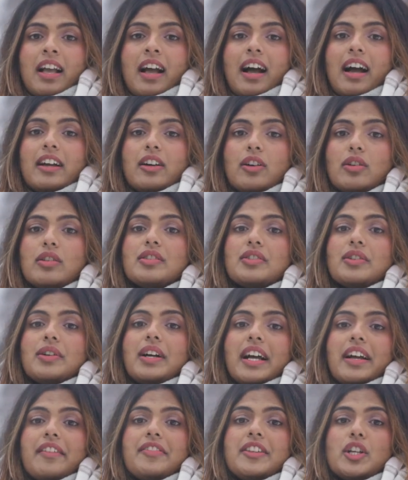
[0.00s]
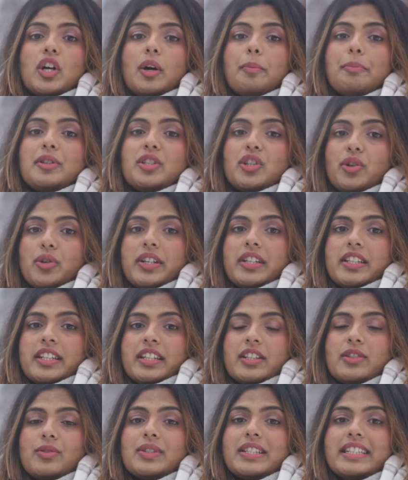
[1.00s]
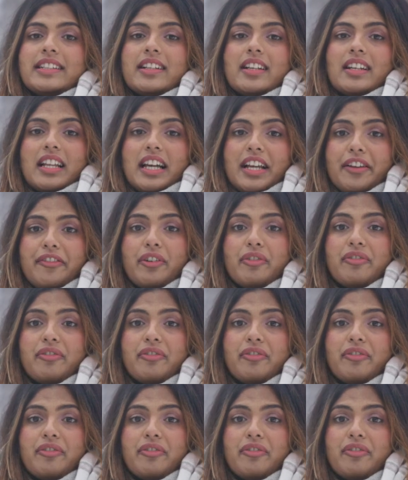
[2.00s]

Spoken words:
I also have the opportunity to see the life